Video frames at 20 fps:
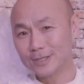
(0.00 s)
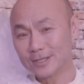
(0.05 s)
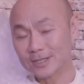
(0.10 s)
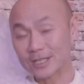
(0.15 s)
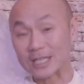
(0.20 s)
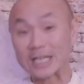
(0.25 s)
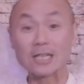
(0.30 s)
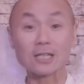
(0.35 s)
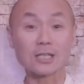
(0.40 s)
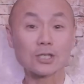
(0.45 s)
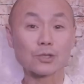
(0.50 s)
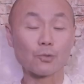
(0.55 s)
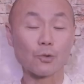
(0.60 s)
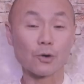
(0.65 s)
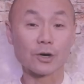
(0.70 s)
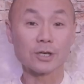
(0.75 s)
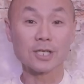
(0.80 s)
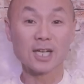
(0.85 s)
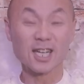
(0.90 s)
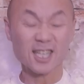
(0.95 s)
the English
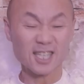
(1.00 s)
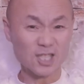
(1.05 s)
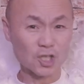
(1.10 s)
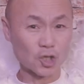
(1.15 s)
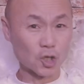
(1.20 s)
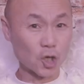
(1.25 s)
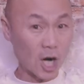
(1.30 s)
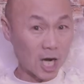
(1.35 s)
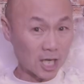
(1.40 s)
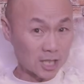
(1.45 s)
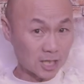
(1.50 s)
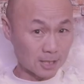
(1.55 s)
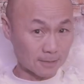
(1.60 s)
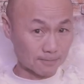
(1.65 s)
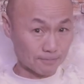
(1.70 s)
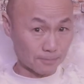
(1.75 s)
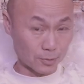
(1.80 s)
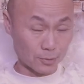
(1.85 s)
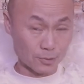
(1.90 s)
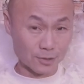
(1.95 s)
word
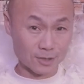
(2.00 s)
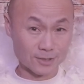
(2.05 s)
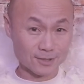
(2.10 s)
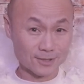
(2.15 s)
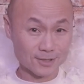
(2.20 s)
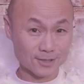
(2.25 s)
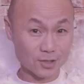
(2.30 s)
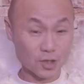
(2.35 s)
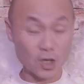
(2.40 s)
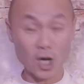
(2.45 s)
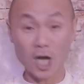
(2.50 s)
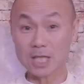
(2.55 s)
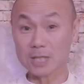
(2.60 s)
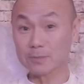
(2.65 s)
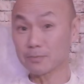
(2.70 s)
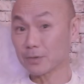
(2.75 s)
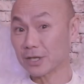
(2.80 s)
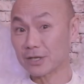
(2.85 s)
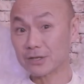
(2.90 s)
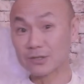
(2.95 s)
gospel.
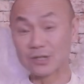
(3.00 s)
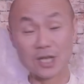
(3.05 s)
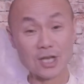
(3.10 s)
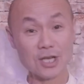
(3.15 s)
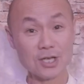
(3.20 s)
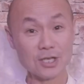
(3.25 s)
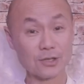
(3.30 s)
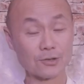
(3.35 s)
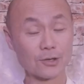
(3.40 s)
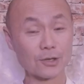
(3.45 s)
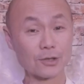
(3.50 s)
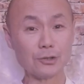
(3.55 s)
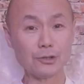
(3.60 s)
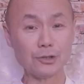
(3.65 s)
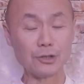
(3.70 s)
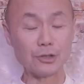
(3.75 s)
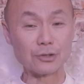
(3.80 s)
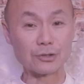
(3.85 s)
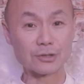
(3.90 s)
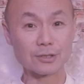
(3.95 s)
Gospel is the good
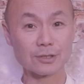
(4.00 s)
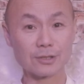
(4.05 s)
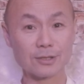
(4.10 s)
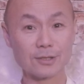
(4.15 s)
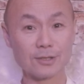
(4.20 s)
news.